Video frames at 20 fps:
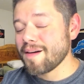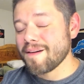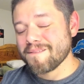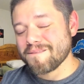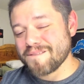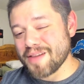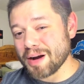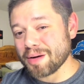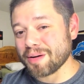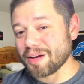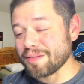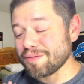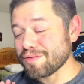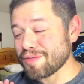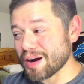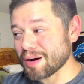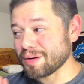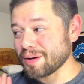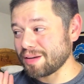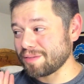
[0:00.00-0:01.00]
very,
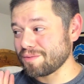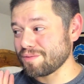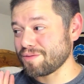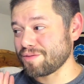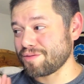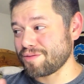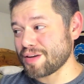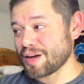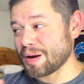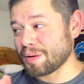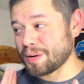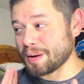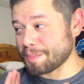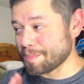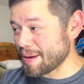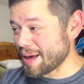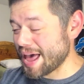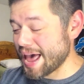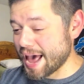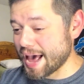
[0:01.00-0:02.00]
very, very
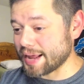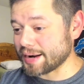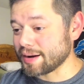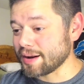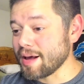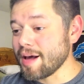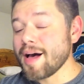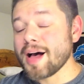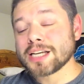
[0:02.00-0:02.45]
bad,